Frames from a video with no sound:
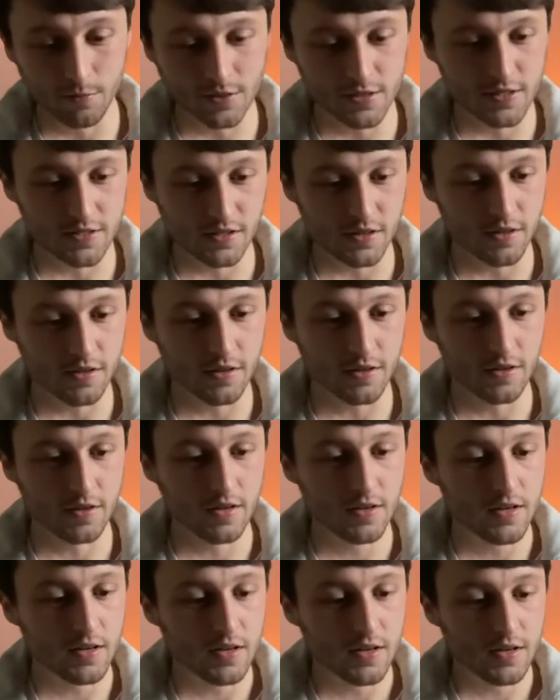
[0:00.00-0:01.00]
This isn't going to
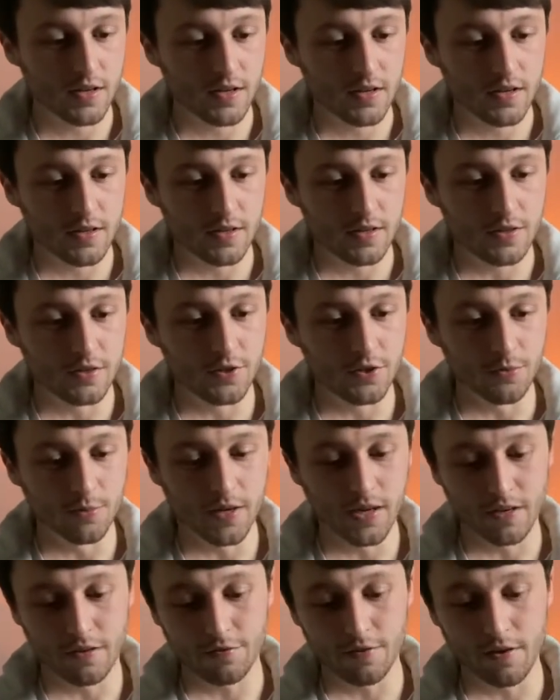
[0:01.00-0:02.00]
do
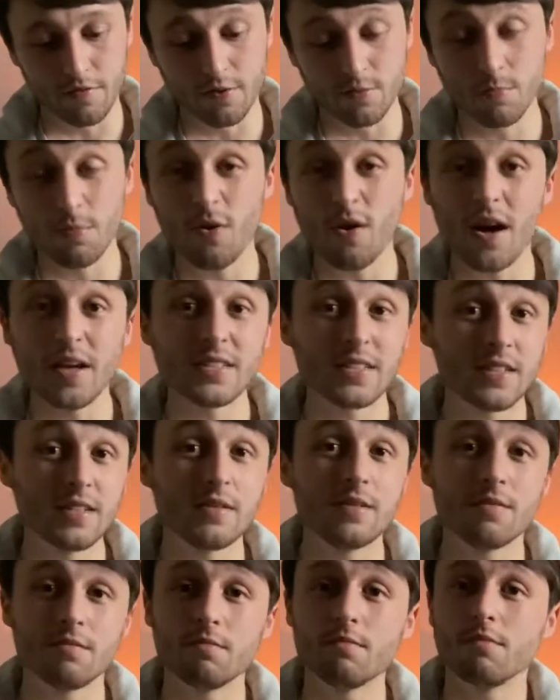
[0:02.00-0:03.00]
me any favours. But I
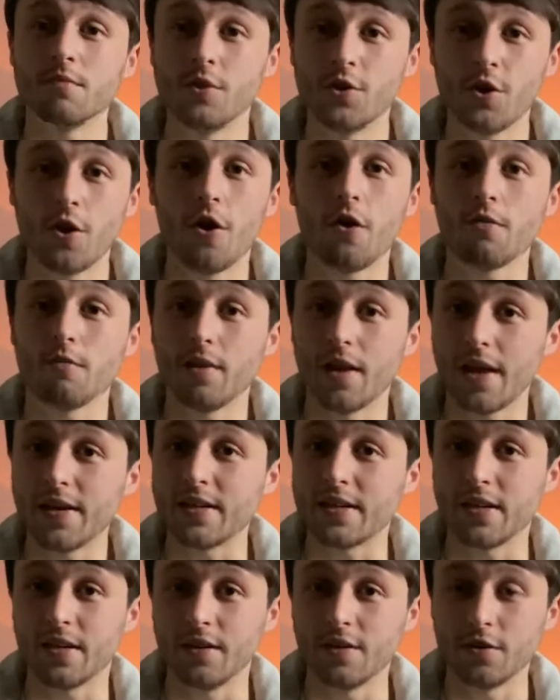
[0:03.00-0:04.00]
didn't not
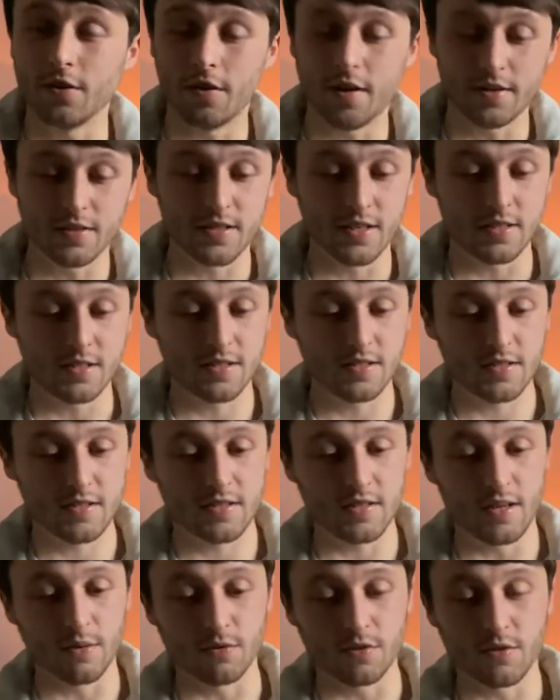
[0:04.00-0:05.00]
like it. You know,
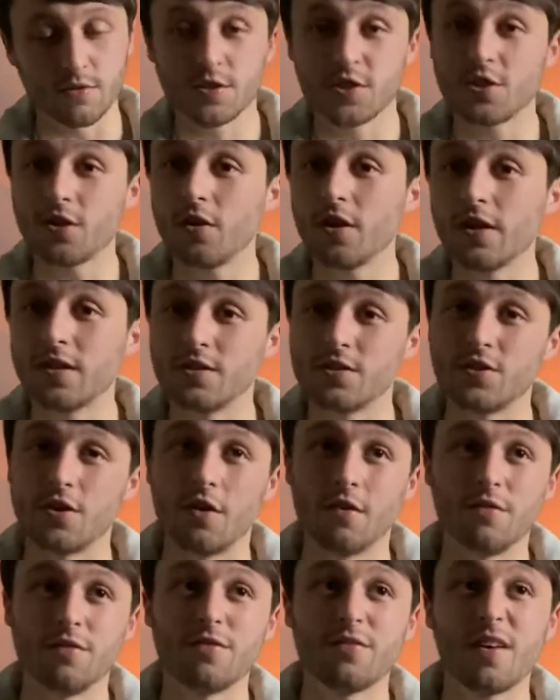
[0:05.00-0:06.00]
it was a solid
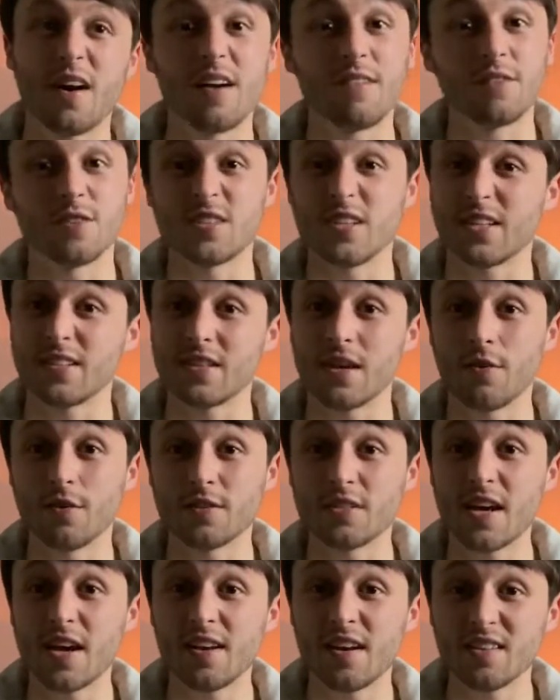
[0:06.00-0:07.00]
sort of 5 or 6 out of
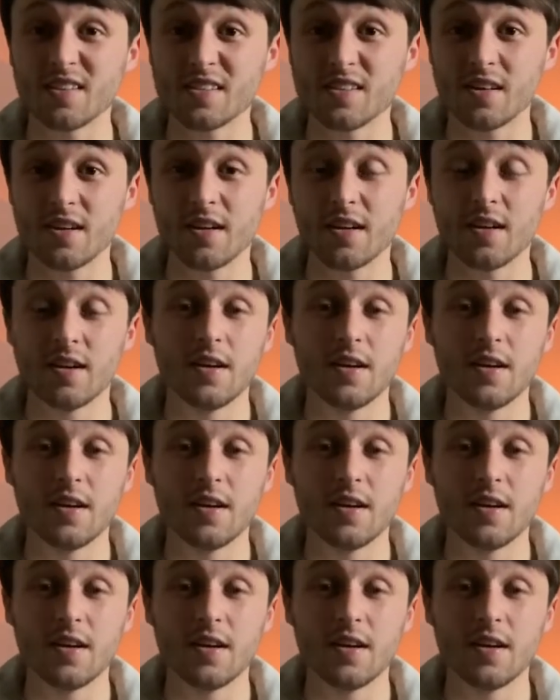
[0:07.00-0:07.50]
10, I'd say.